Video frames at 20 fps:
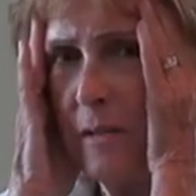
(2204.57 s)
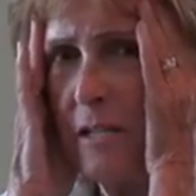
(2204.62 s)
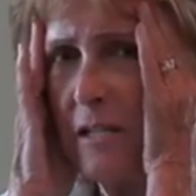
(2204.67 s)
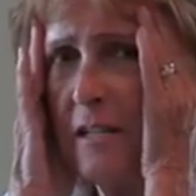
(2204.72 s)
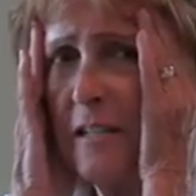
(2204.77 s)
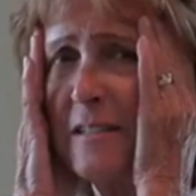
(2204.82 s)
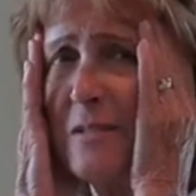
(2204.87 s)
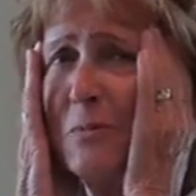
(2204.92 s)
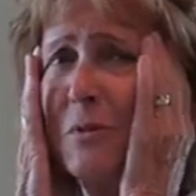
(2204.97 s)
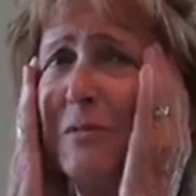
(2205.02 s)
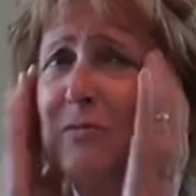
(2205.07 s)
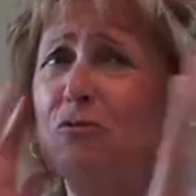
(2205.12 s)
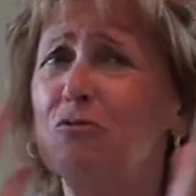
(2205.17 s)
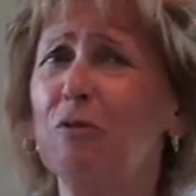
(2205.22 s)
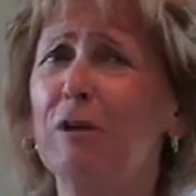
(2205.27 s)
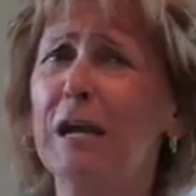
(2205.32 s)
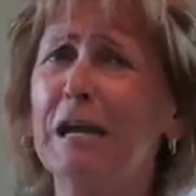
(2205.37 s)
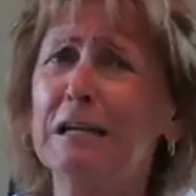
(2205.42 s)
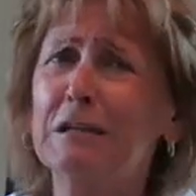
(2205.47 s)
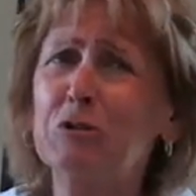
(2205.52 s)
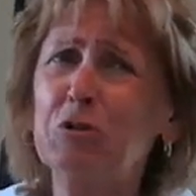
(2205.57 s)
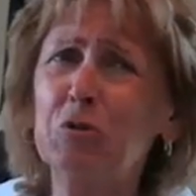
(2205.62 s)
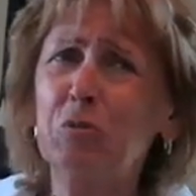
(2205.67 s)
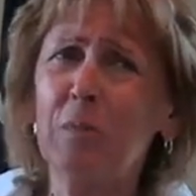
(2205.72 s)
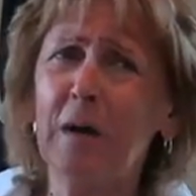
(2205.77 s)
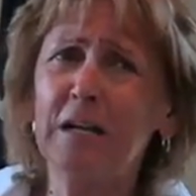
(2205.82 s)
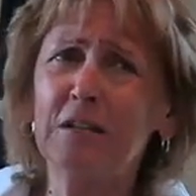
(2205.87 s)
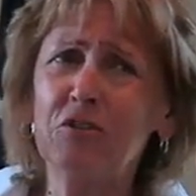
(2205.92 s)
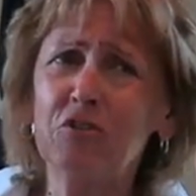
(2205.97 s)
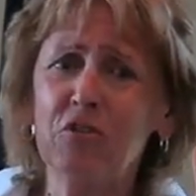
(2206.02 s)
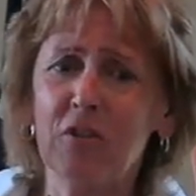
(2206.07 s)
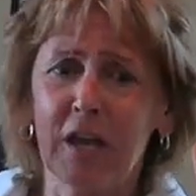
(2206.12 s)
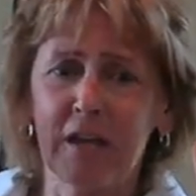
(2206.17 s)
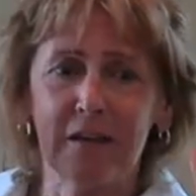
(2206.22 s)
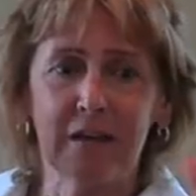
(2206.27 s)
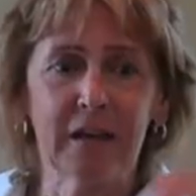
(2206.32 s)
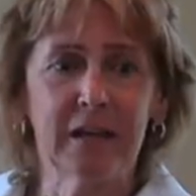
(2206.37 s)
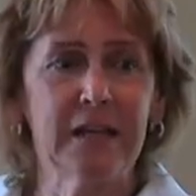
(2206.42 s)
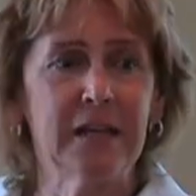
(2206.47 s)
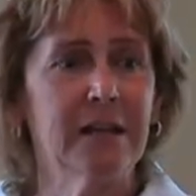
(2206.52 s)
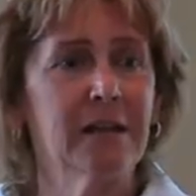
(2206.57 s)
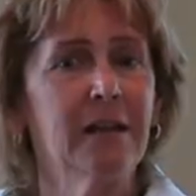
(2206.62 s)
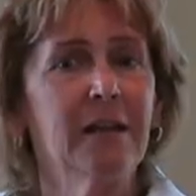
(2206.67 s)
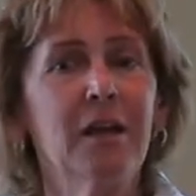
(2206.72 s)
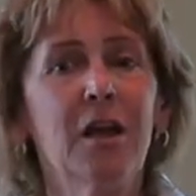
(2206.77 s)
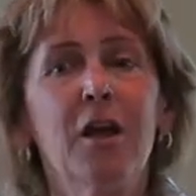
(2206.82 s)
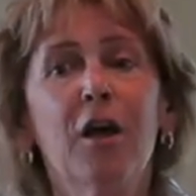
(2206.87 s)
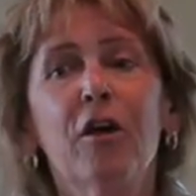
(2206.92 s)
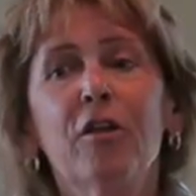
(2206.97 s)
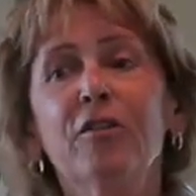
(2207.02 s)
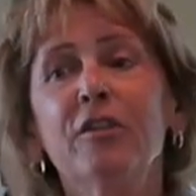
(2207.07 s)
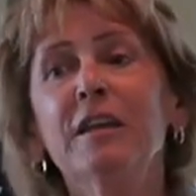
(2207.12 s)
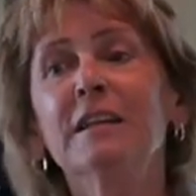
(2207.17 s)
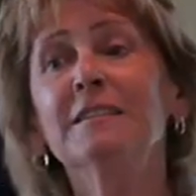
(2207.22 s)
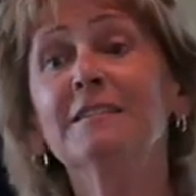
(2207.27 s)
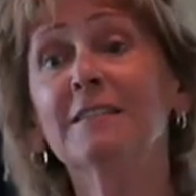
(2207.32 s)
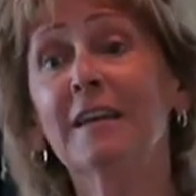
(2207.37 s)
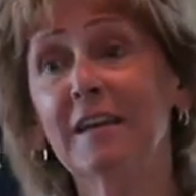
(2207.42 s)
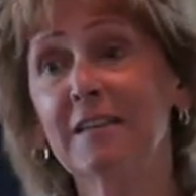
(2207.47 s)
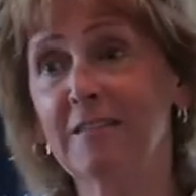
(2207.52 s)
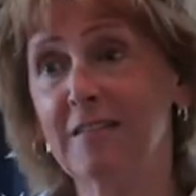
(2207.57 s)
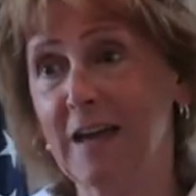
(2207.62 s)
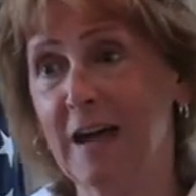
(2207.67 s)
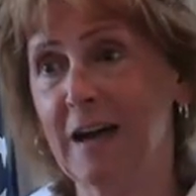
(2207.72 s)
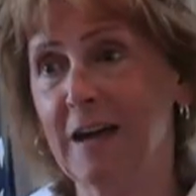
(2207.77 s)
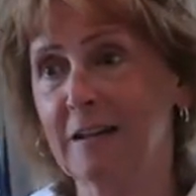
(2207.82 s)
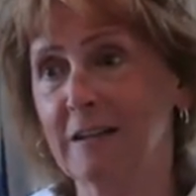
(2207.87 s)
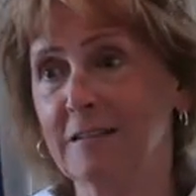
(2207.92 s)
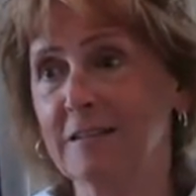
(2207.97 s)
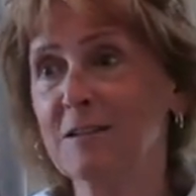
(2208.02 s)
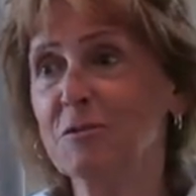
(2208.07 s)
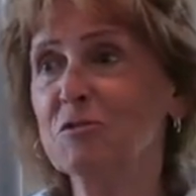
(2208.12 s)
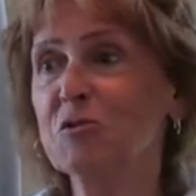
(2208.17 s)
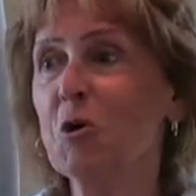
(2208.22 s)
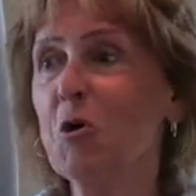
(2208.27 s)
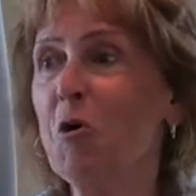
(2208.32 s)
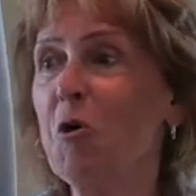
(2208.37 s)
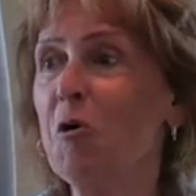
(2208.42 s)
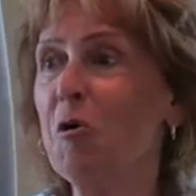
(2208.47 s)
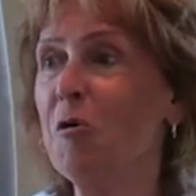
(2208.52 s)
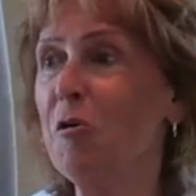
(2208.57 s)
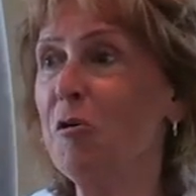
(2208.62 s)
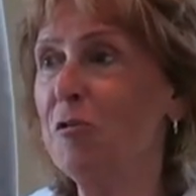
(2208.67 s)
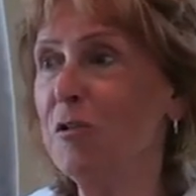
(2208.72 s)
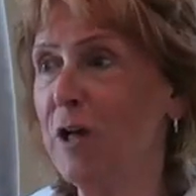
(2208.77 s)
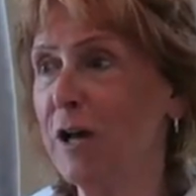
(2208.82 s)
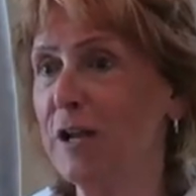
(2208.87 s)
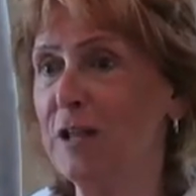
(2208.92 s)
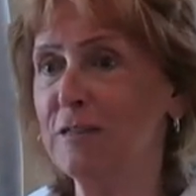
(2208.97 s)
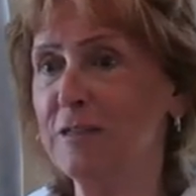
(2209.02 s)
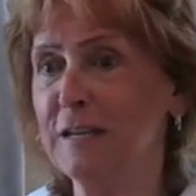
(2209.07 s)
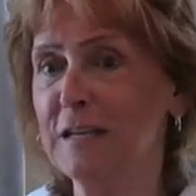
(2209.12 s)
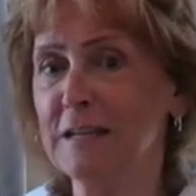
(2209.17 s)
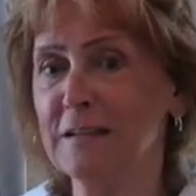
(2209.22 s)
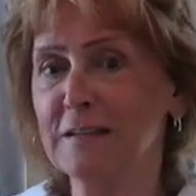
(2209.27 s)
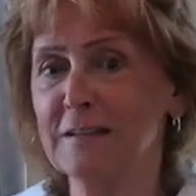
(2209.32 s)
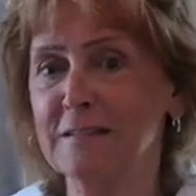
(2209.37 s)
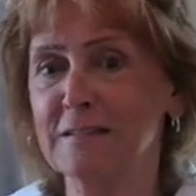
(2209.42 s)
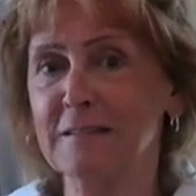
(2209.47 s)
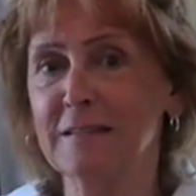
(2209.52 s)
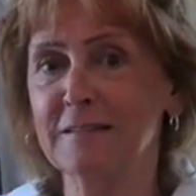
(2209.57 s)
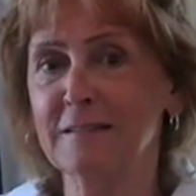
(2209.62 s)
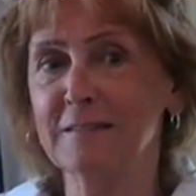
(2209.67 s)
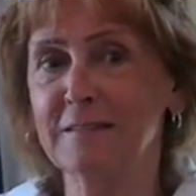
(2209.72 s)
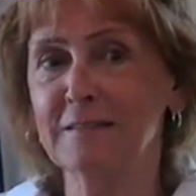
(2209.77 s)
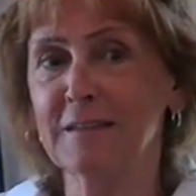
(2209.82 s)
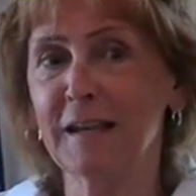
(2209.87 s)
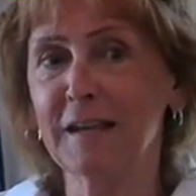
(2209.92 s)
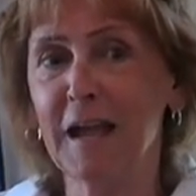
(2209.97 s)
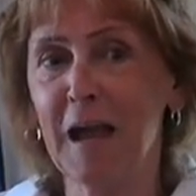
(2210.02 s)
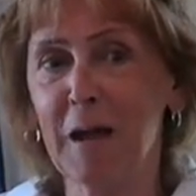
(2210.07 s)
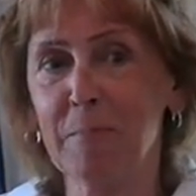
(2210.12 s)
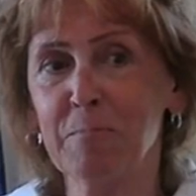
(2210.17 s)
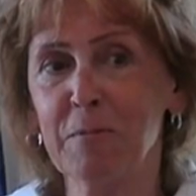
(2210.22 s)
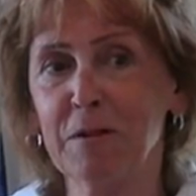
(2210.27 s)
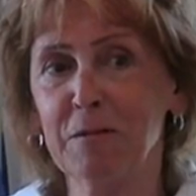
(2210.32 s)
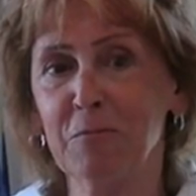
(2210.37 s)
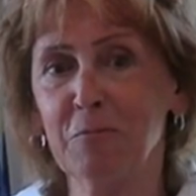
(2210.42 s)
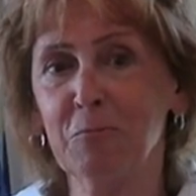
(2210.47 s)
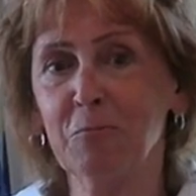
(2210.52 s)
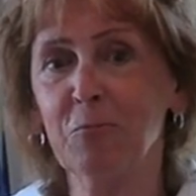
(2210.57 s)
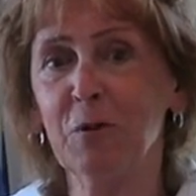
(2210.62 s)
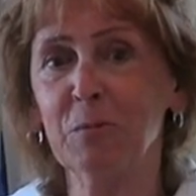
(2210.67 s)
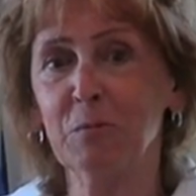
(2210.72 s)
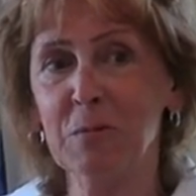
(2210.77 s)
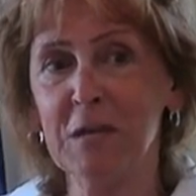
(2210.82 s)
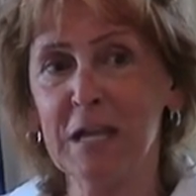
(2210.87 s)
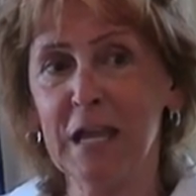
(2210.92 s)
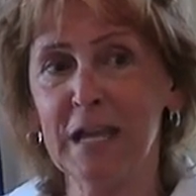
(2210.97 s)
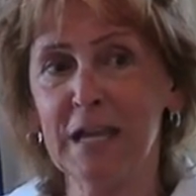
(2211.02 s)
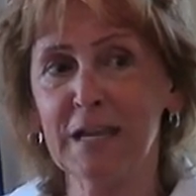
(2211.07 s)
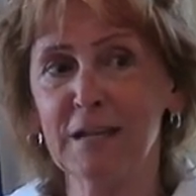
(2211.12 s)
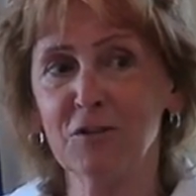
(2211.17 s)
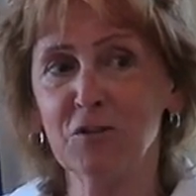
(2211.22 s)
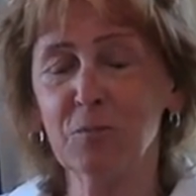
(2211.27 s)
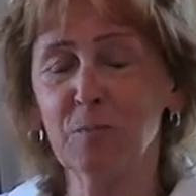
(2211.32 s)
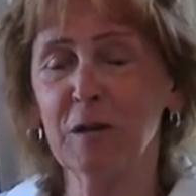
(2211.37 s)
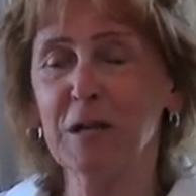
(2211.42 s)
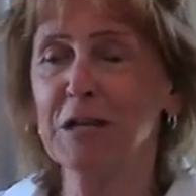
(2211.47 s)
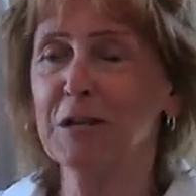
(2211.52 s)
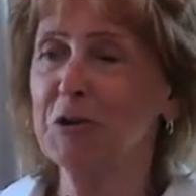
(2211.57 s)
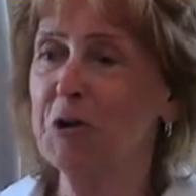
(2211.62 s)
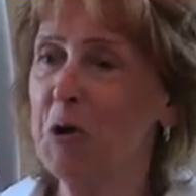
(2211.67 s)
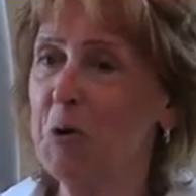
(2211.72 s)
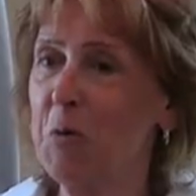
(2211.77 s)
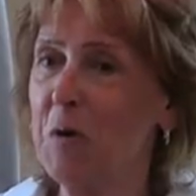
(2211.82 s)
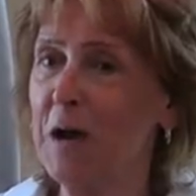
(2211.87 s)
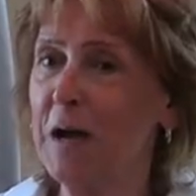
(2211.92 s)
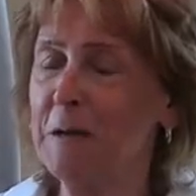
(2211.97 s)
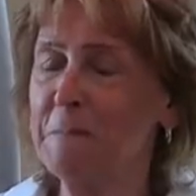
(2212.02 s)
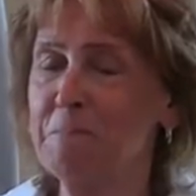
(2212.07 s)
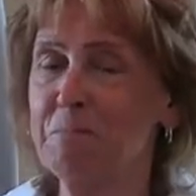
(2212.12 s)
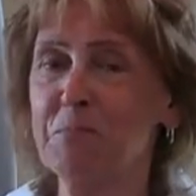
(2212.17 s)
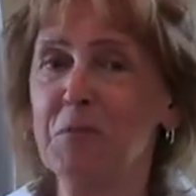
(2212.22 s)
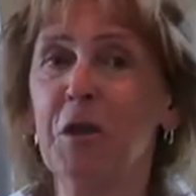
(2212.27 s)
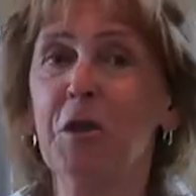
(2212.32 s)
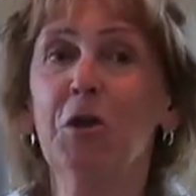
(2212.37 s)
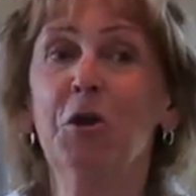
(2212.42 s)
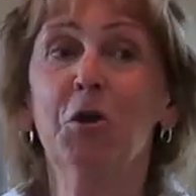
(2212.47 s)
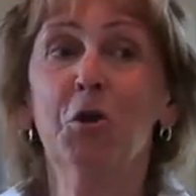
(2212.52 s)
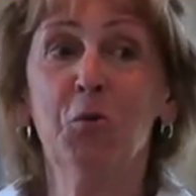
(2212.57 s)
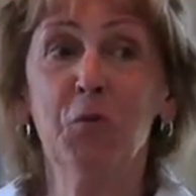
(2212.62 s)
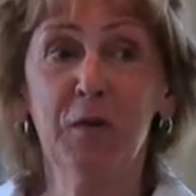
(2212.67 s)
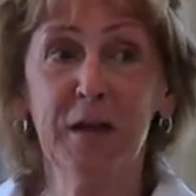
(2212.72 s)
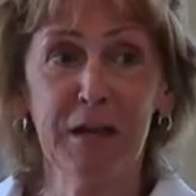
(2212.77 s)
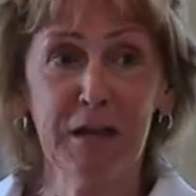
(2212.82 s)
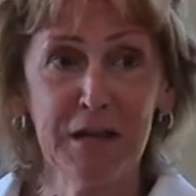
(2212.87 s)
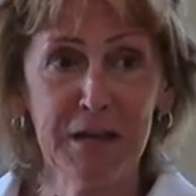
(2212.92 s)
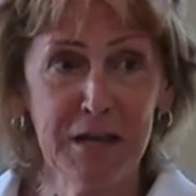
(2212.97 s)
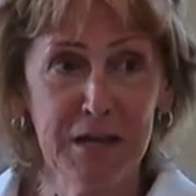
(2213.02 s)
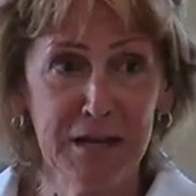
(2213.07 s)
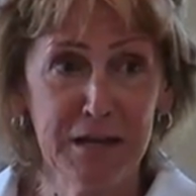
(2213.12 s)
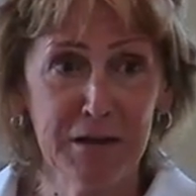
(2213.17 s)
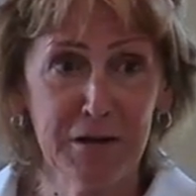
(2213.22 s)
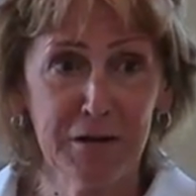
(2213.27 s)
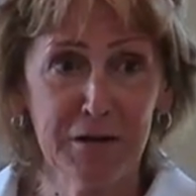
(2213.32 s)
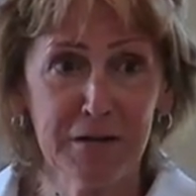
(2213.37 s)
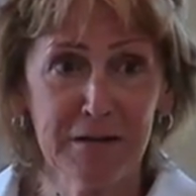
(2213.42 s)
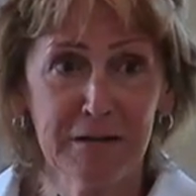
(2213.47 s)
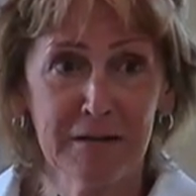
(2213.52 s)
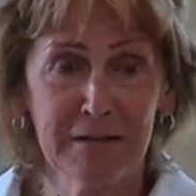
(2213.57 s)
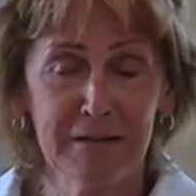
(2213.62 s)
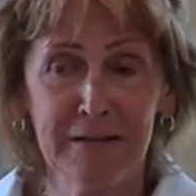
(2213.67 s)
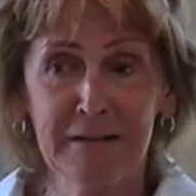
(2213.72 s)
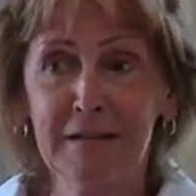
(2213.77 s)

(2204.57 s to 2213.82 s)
because we've drank too much that night. Things like that. There's a whole lot of things that happen when we age. But you know what? We're here.